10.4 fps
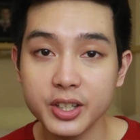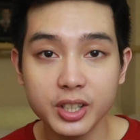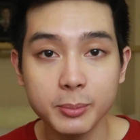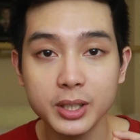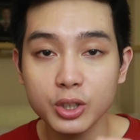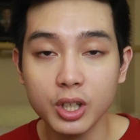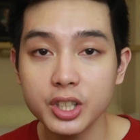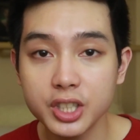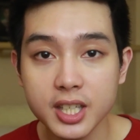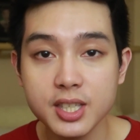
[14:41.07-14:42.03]
your
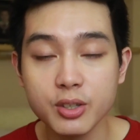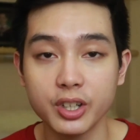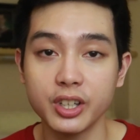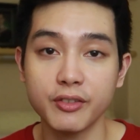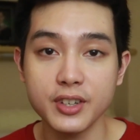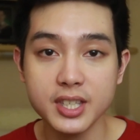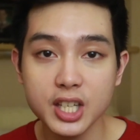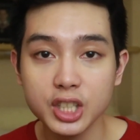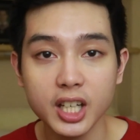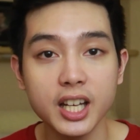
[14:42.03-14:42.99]
dermatologist or your
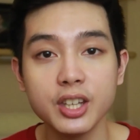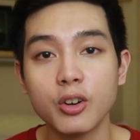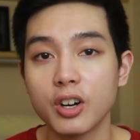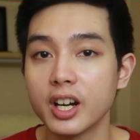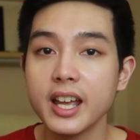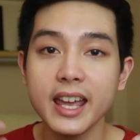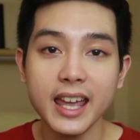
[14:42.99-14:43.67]
physician or